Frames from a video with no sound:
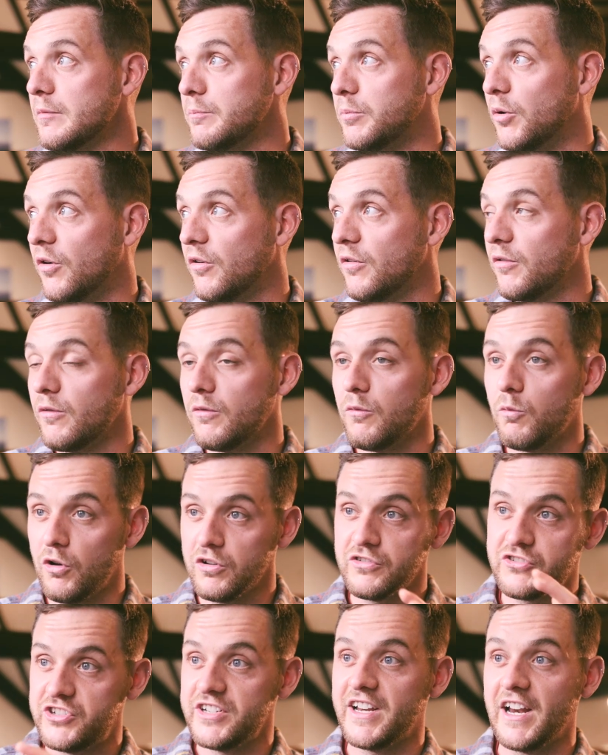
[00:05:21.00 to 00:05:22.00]
But
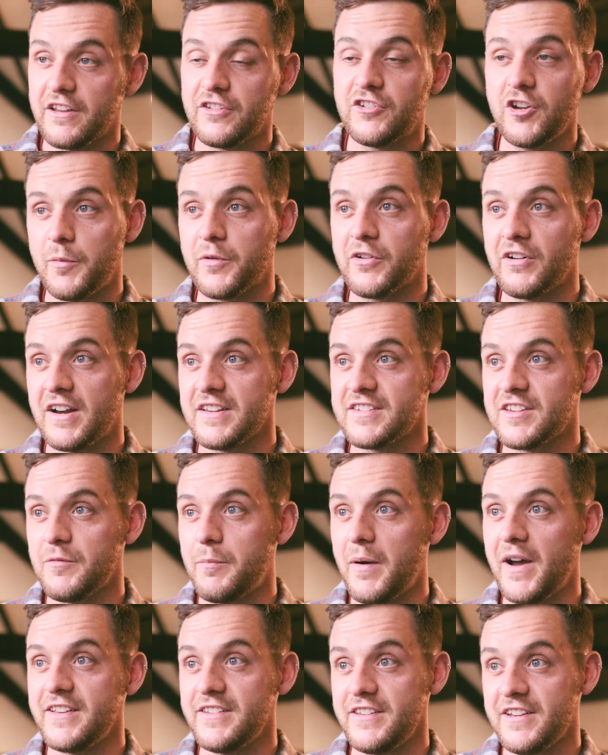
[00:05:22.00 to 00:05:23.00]
once you get to the top of
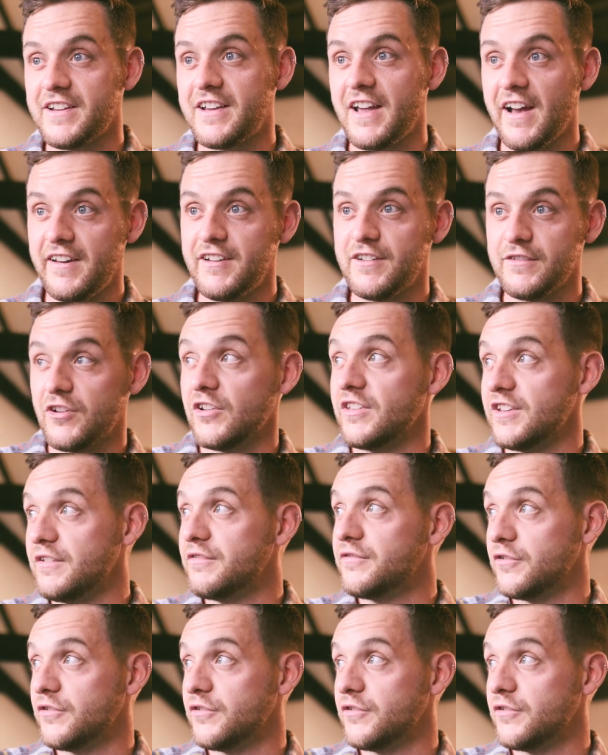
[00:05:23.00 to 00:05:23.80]
Grisdale Pike, you kind of got your